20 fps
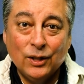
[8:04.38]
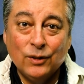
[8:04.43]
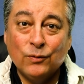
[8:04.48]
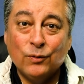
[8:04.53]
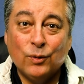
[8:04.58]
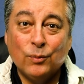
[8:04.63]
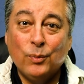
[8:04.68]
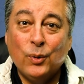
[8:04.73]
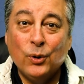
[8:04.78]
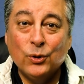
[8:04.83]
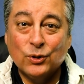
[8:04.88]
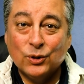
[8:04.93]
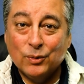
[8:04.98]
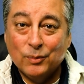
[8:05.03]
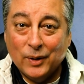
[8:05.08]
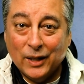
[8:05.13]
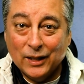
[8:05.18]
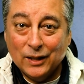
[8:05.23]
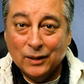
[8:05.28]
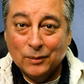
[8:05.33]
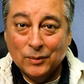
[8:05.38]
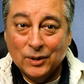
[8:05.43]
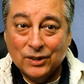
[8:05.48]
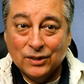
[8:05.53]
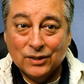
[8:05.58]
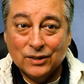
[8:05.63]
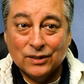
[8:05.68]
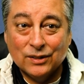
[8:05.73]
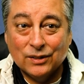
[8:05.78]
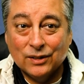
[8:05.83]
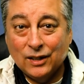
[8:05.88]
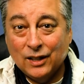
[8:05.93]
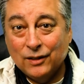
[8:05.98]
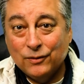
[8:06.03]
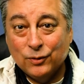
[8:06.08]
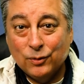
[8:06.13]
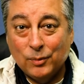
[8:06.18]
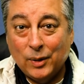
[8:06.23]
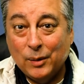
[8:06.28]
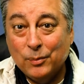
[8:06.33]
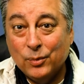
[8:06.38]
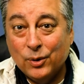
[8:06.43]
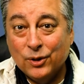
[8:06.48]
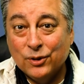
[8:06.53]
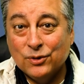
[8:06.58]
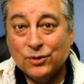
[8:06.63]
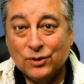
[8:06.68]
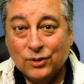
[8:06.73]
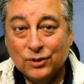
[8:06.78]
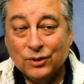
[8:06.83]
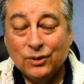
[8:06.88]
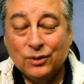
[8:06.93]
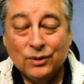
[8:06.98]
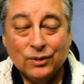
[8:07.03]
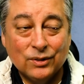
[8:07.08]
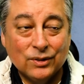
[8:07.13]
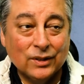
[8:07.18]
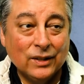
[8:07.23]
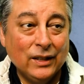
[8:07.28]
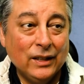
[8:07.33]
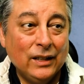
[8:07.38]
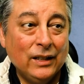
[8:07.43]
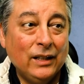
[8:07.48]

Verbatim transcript: for most of my images uh, for my personal use,